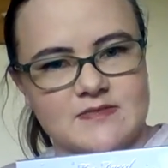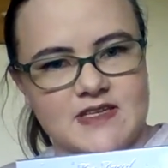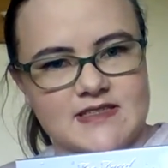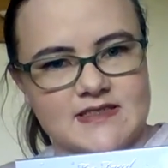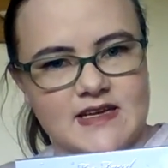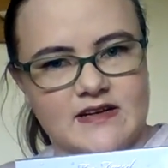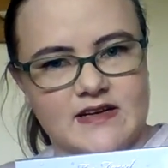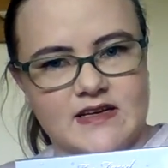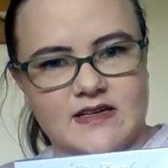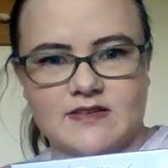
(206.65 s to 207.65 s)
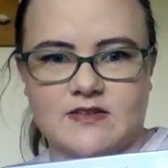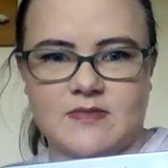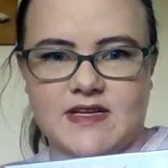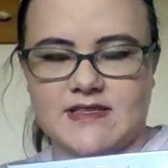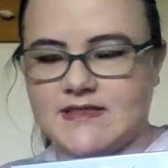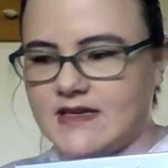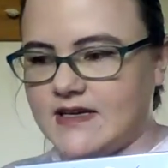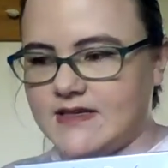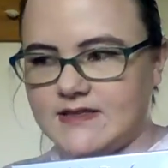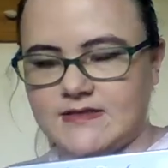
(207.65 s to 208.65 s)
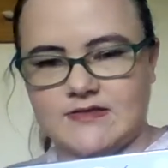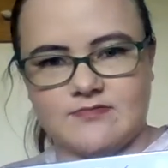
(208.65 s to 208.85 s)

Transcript: mascara, little mini size.